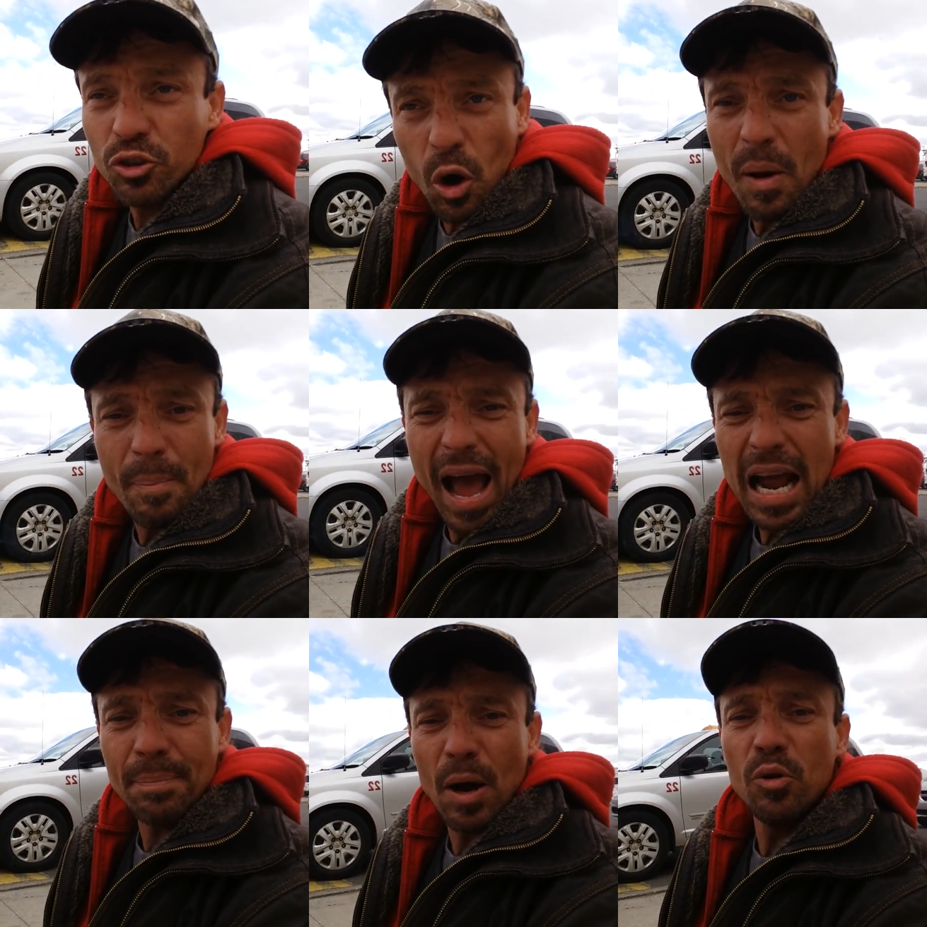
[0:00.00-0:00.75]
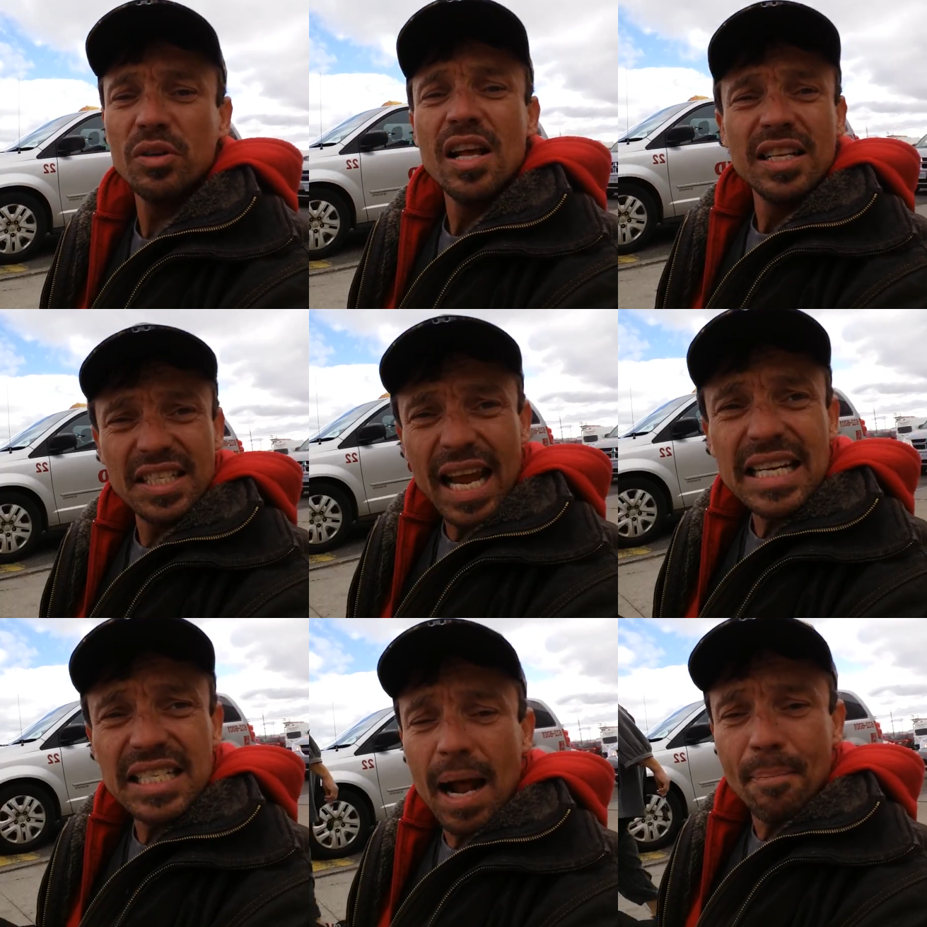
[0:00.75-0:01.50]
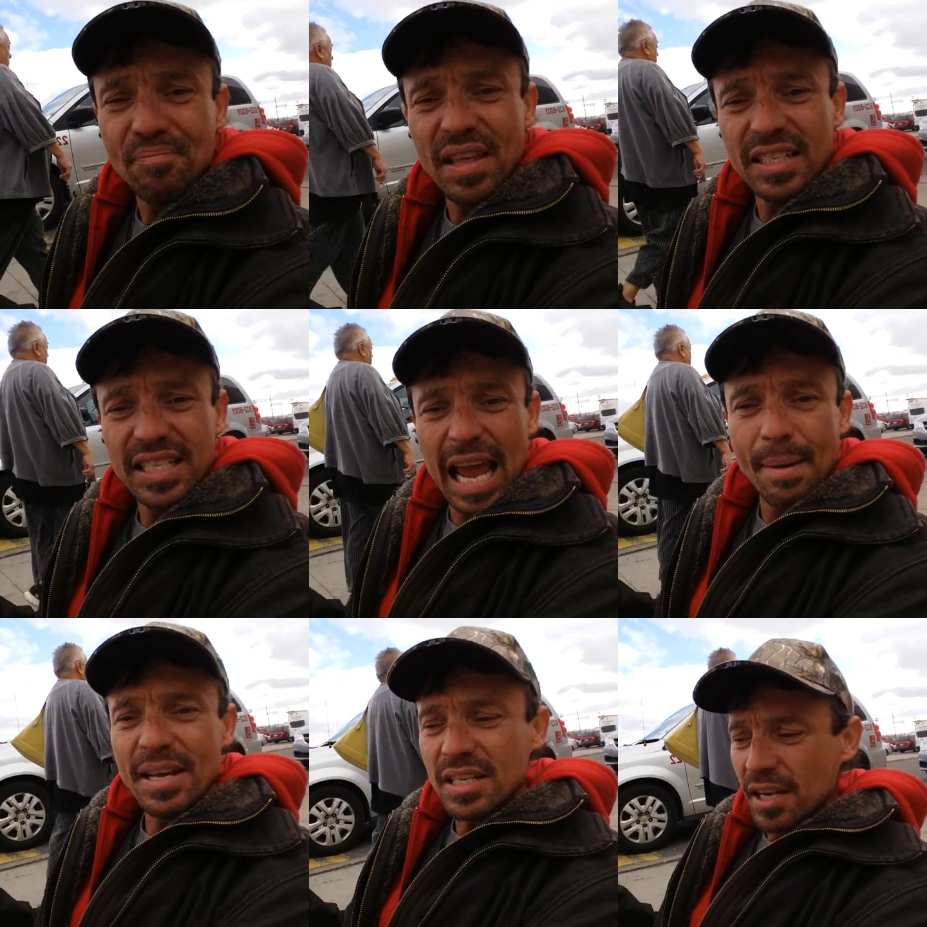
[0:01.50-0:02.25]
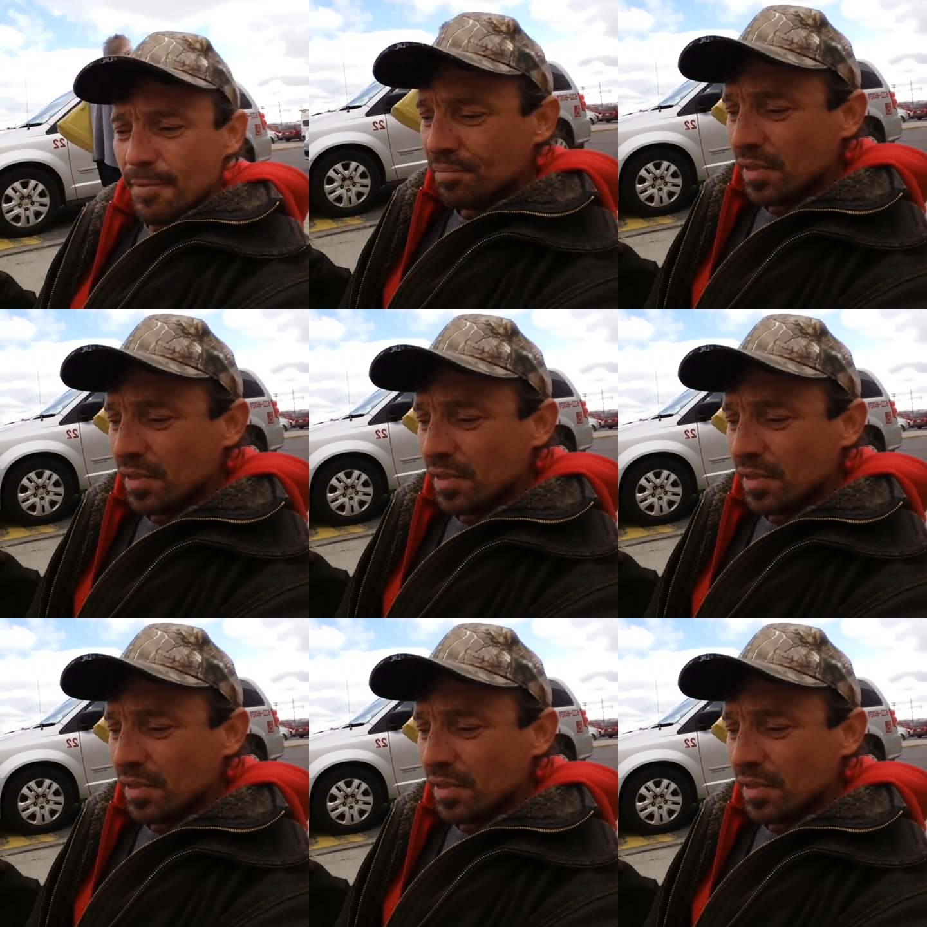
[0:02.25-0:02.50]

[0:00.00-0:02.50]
Grow a backbone. Say something, damn it.